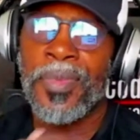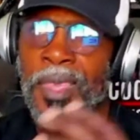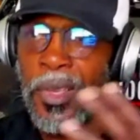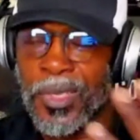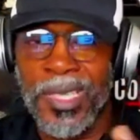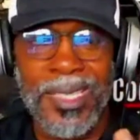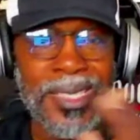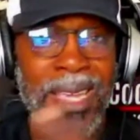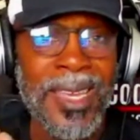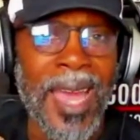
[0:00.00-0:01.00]
your
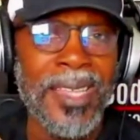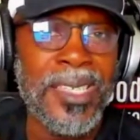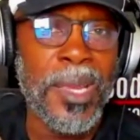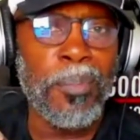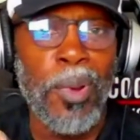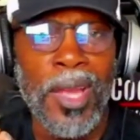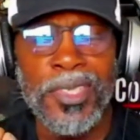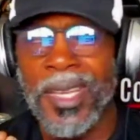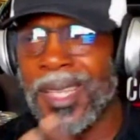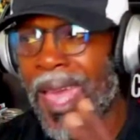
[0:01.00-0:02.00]
1619
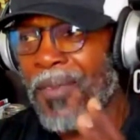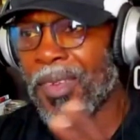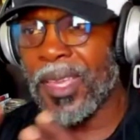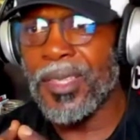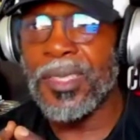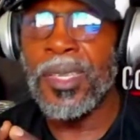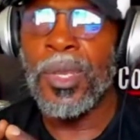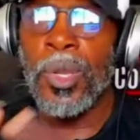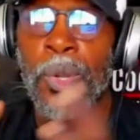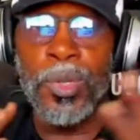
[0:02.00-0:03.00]
Project advocates
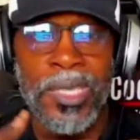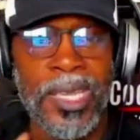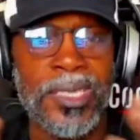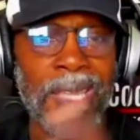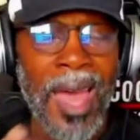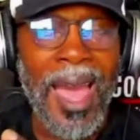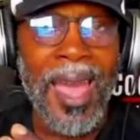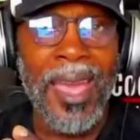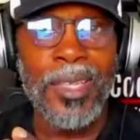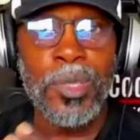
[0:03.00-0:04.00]
who teach
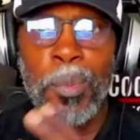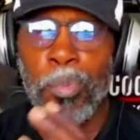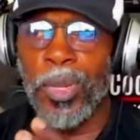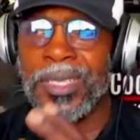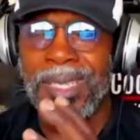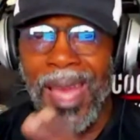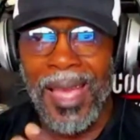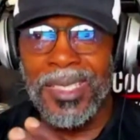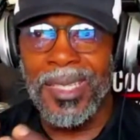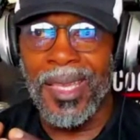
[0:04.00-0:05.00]
lies, who preach
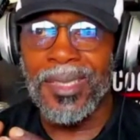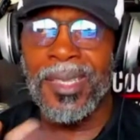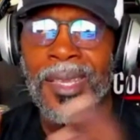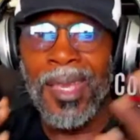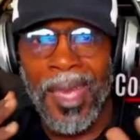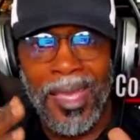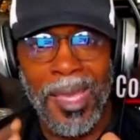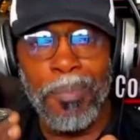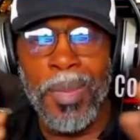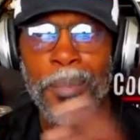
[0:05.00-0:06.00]
nonsense, and
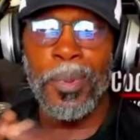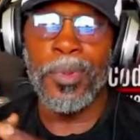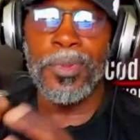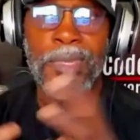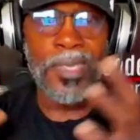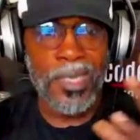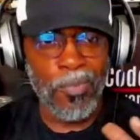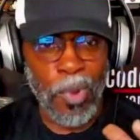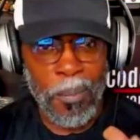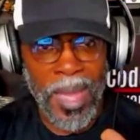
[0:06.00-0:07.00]
get people to
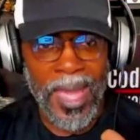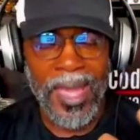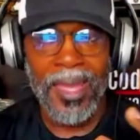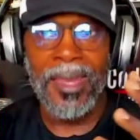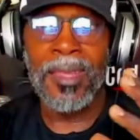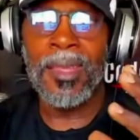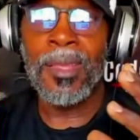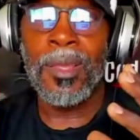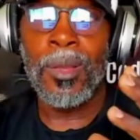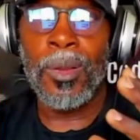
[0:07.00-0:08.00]
remain
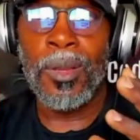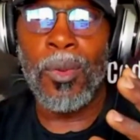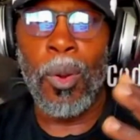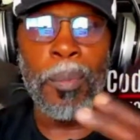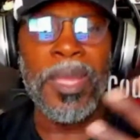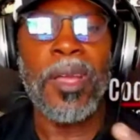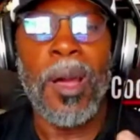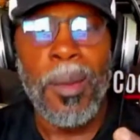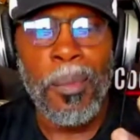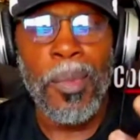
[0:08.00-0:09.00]
or
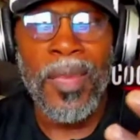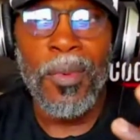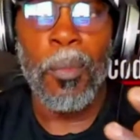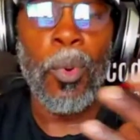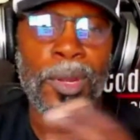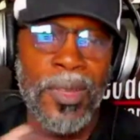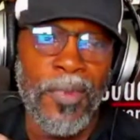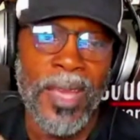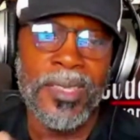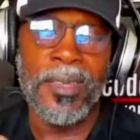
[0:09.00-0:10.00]
become even more
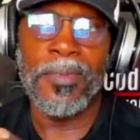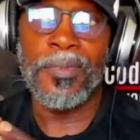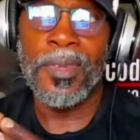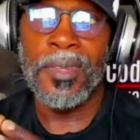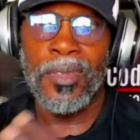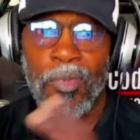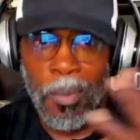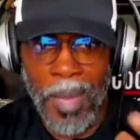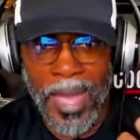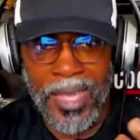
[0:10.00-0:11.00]
divisive,
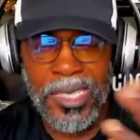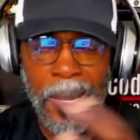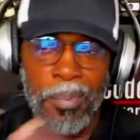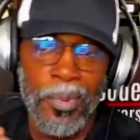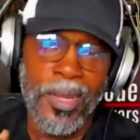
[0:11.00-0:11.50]
remain separate.